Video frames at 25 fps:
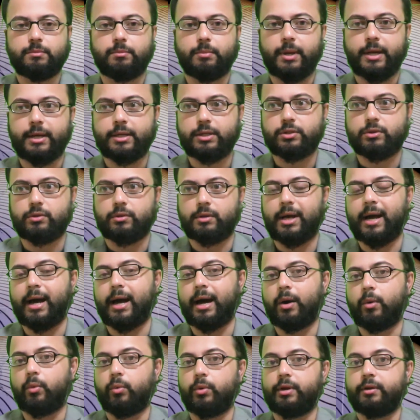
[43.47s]
based on
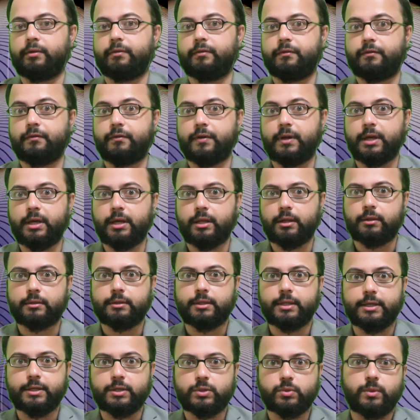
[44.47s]
how we feel
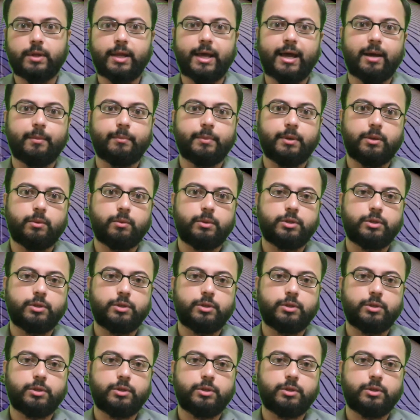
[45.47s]
things will happen.